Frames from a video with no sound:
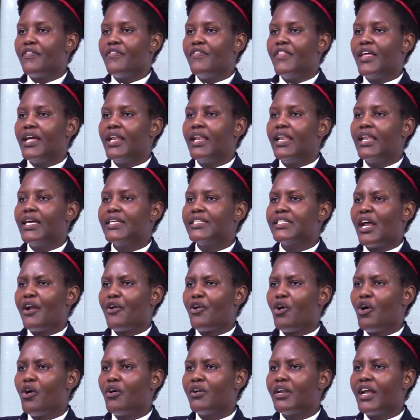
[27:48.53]
Then later
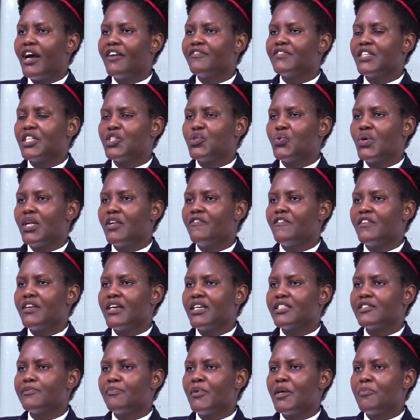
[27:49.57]
on, after 12
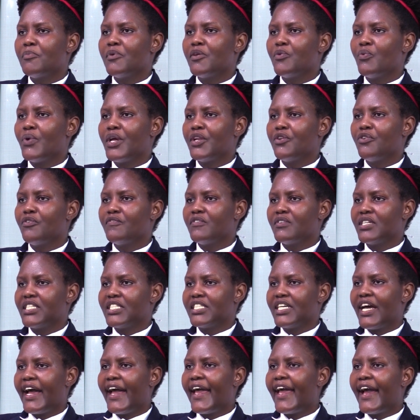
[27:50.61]
years, maybe when you've
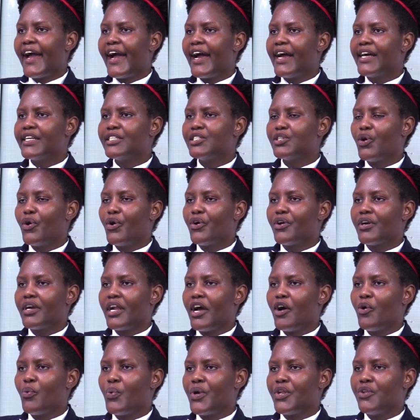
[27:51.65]
retired, or
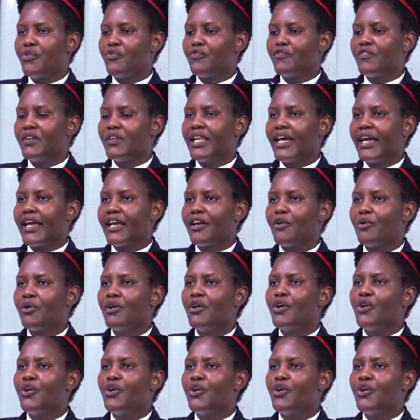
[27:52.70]
now when you feel like